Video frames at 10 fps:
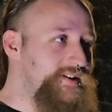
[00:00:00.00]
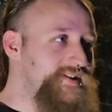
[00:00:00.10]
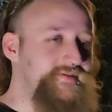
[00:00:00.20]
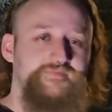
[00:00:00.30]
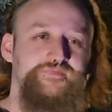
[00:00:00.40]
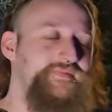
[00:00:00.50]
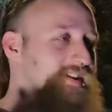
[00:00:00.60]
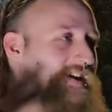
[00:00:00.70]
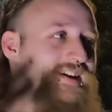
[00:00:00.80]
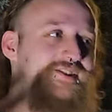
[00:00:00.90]
It's
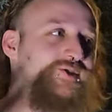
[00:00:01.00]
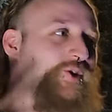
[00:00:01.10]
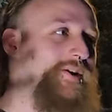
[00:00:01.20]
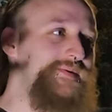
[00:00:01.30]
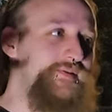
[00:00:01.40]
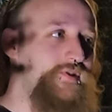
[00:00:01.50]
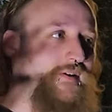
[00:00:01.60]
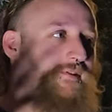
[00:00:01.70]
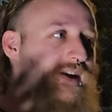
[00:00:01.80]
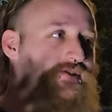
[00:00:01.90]
it's dorms. If you
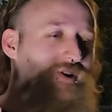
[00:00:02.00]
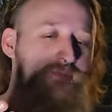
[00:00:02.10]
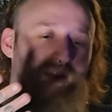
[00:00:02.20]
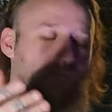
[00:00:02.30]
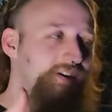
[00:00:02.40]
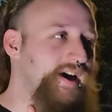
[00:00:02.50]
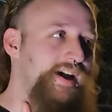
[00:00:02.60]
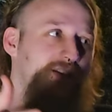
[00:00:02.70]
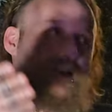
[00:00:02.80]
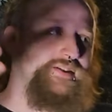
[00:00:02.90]
ever had dorm life,
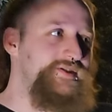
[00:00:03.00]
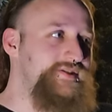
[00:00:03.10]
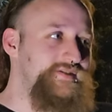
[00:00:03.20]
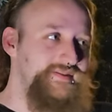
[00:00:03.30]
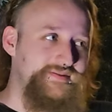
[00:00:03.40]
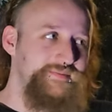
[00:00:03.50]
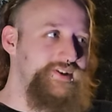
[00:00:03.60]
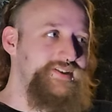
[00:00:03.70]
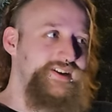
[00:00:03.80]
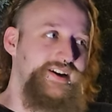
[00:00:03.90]
college,
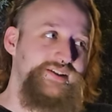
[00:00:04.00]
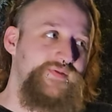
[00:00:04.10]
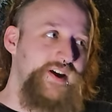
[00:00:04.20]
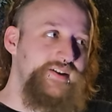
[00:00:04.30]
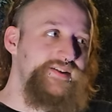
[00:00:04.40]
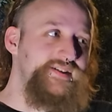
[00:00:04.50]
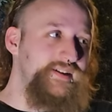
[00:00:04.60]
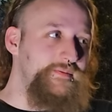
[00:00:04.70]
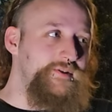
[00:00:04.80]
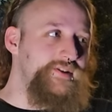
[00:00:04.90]
military. It's very
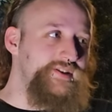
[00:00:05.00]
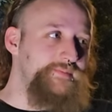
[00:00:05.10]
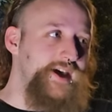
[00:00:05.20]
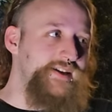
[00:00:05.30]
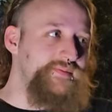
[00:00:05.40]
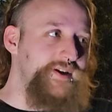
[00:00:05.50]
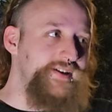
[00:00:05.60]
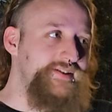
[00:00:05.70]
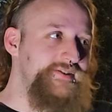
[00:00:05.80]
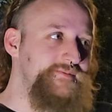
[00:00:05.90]
similar in some
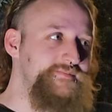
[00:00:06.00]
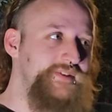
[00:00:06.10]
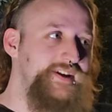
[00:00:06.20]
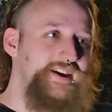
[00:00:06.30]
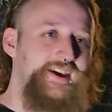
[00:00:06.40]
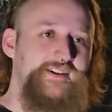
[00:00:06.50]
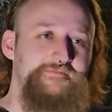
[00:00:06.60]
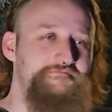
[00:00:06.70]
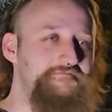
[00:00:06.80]
aspects. And